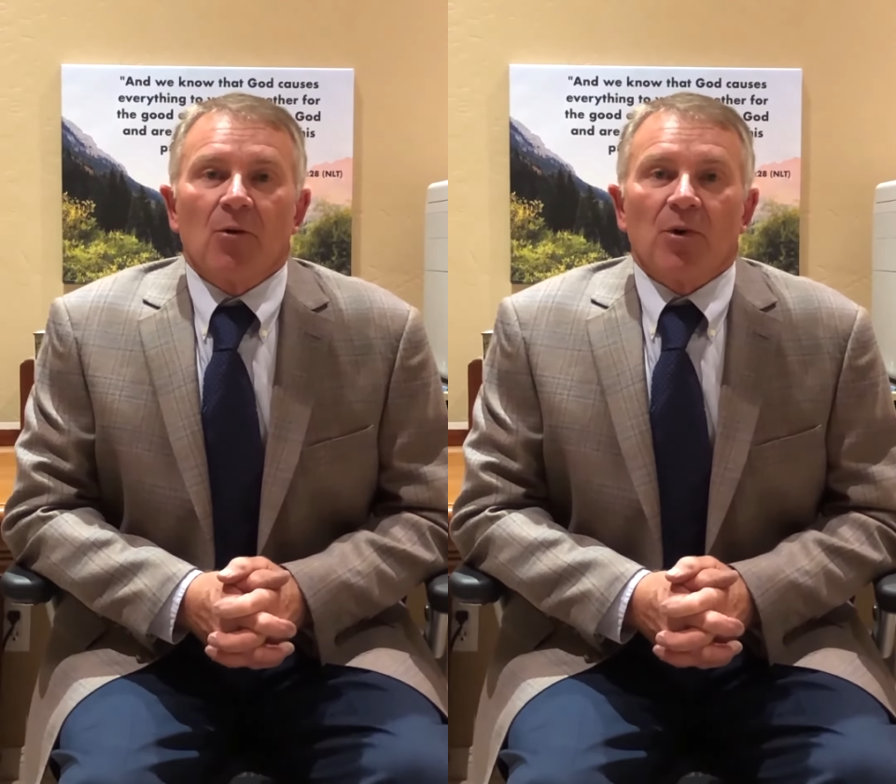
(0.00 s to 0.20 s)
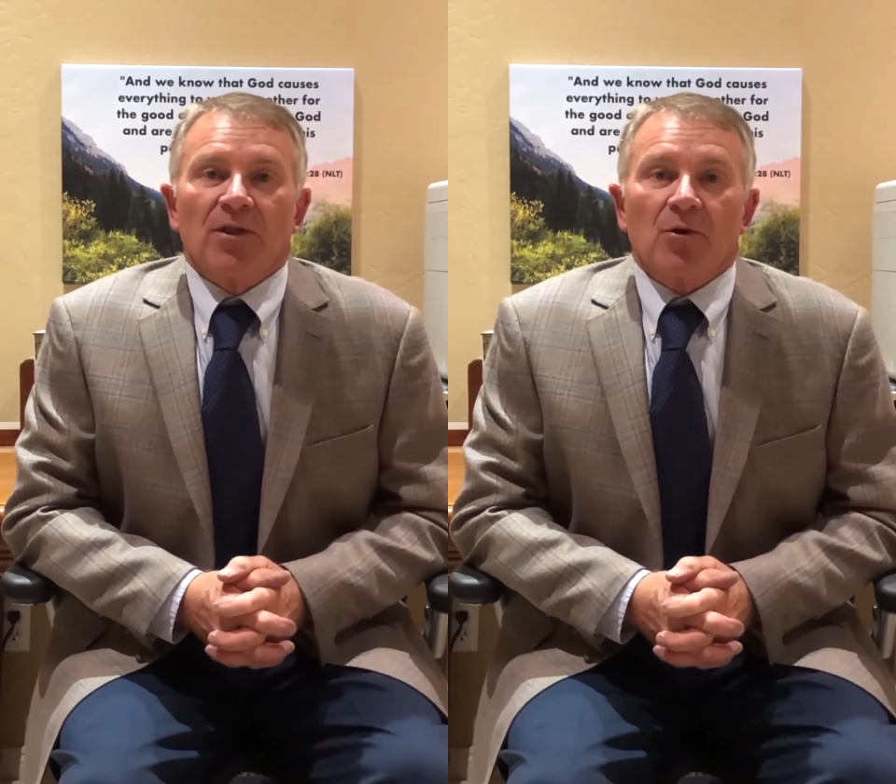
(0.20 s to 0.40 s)

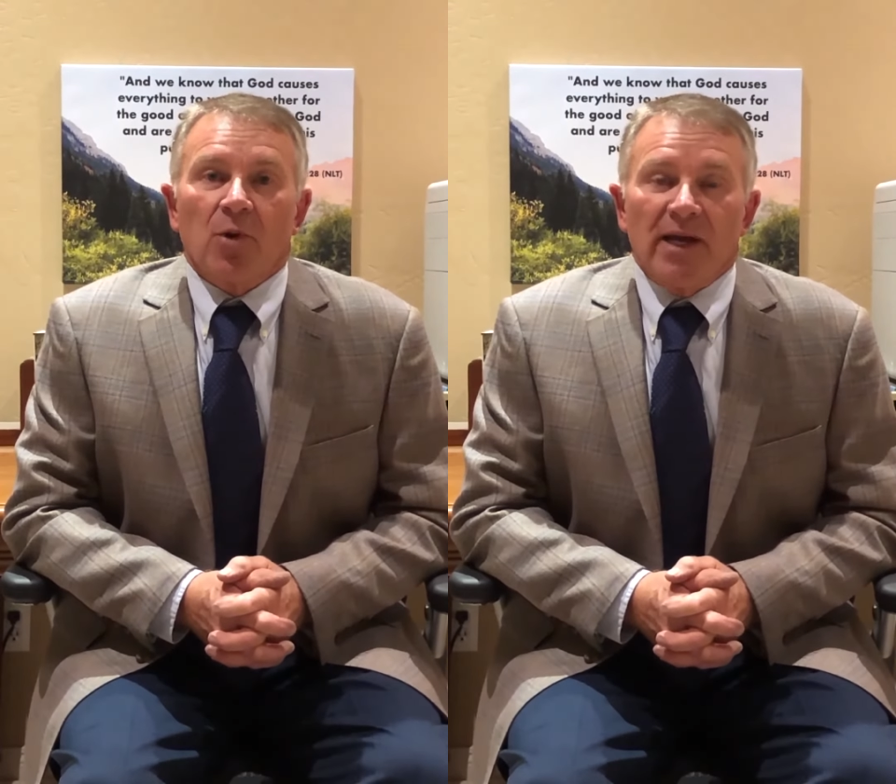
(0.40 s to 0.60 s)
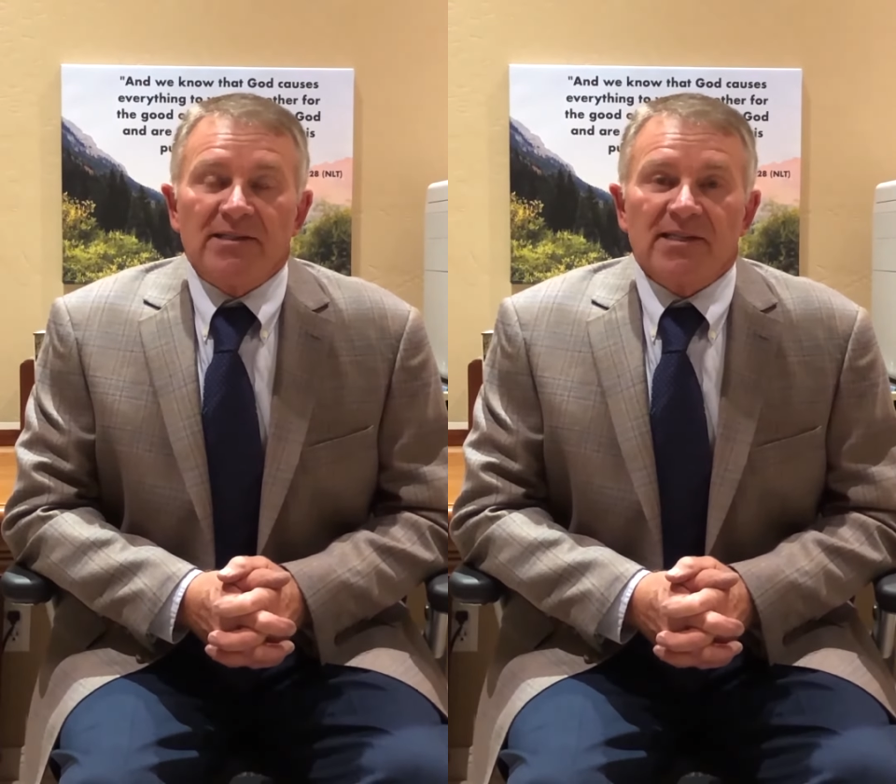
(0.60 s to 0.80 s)
With
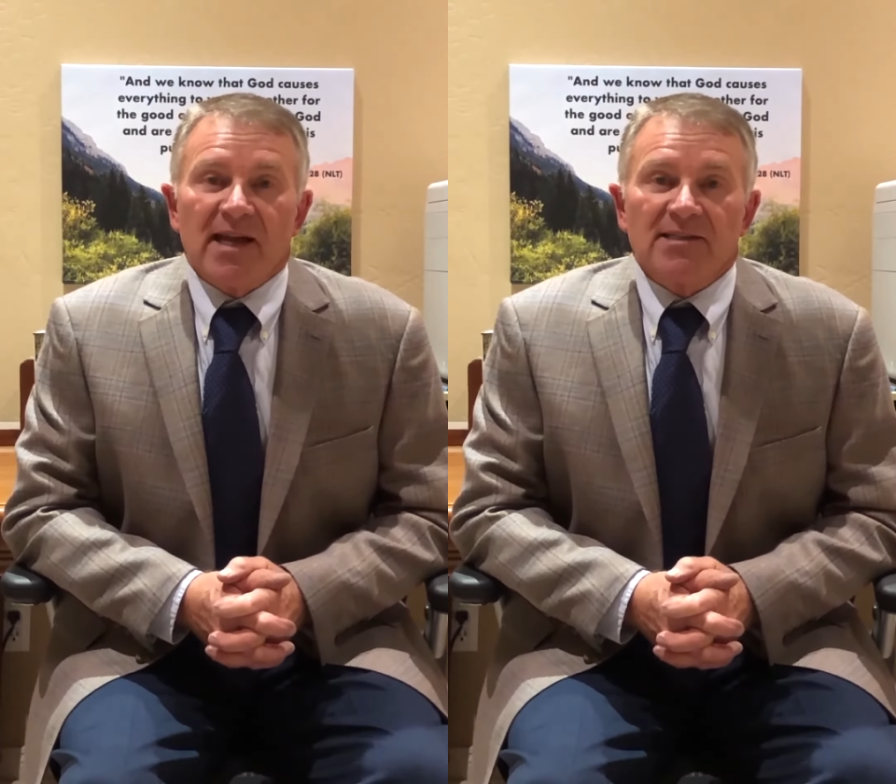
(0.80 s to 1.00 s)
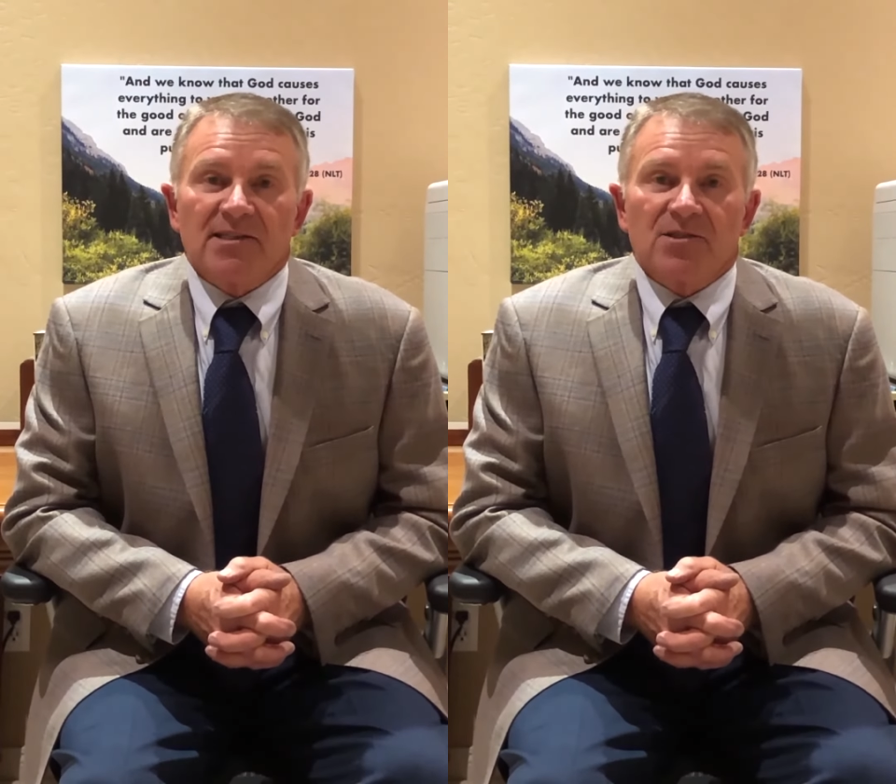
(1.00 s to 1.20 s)
Christ
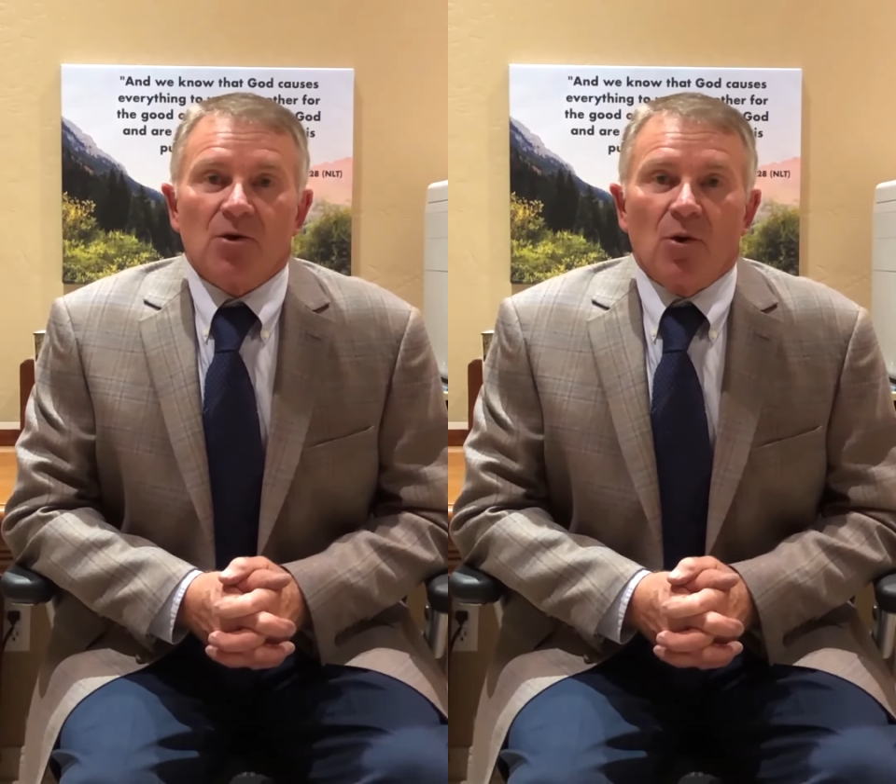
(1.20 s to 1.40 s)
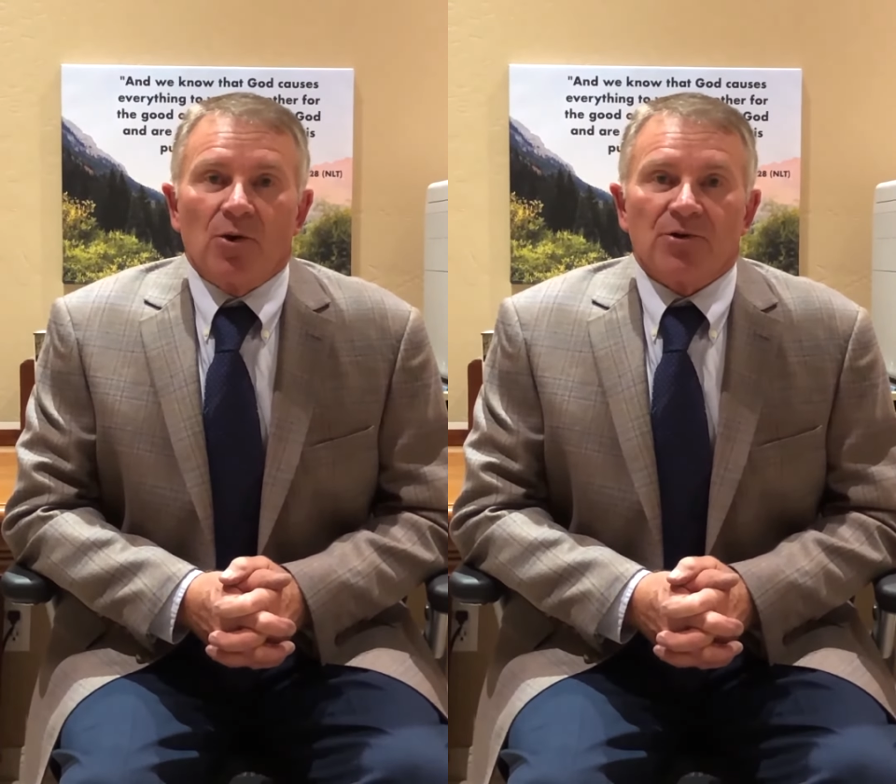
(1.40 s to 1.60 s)
as its
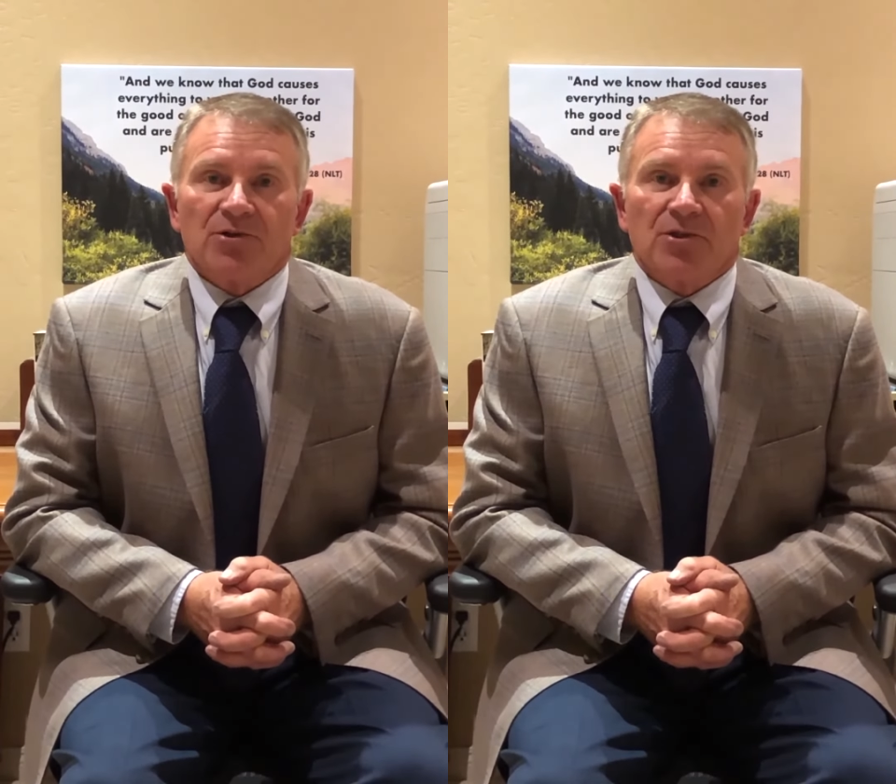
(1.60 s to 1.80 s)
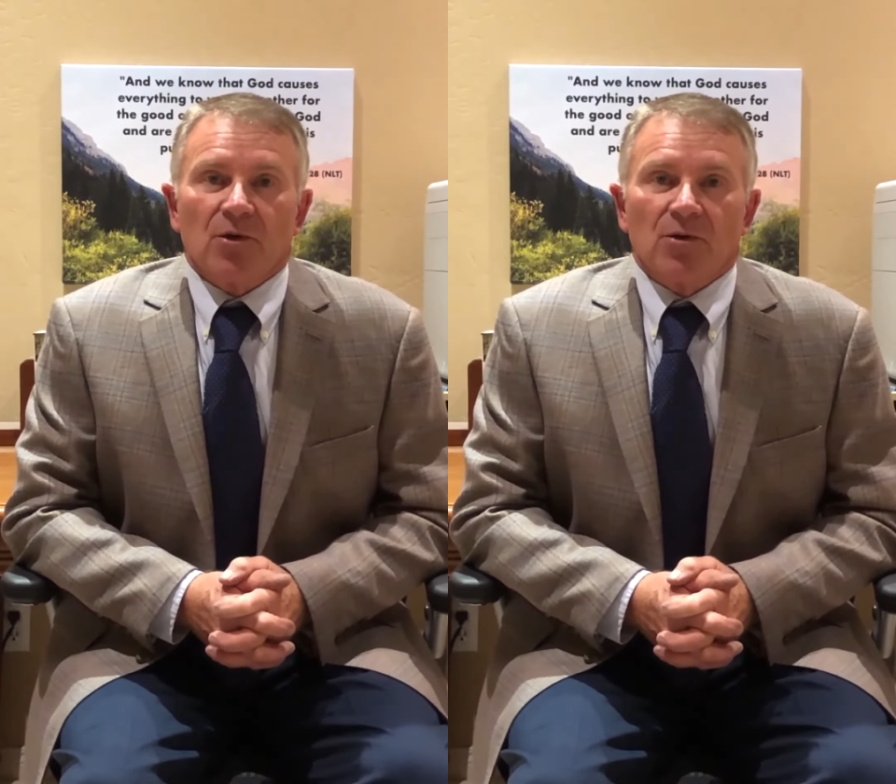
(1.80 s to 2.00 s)

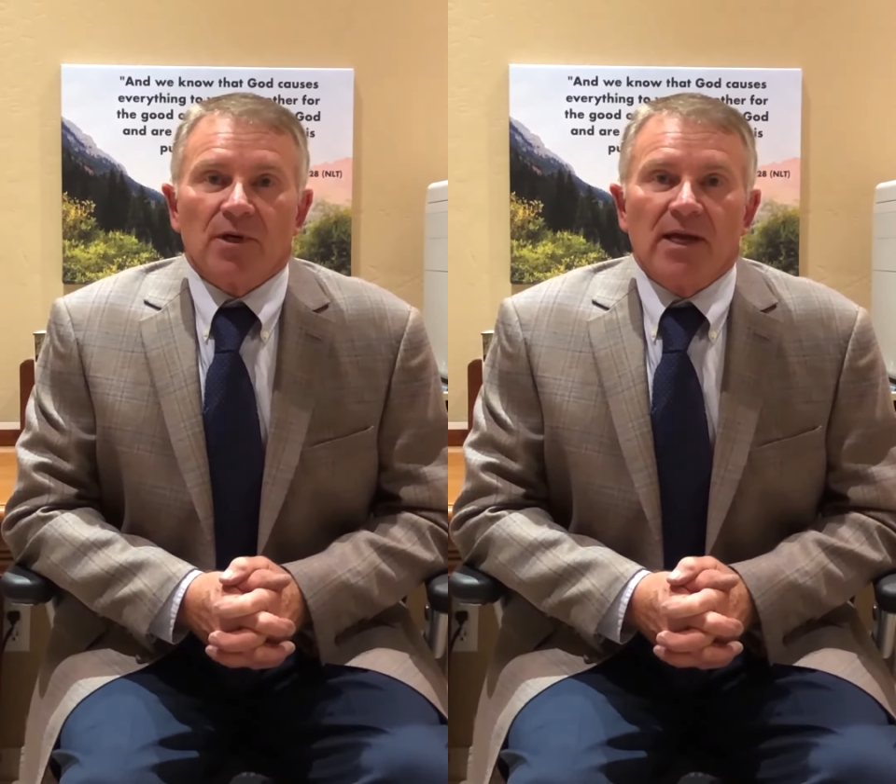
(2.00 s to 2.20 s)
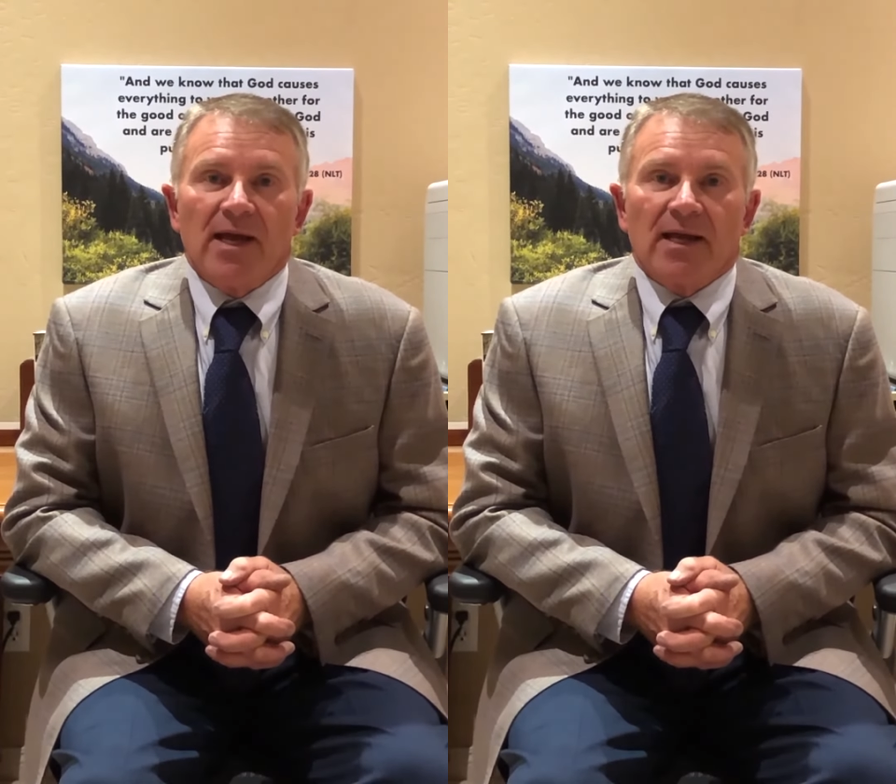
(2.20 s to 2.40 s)
cornerstone,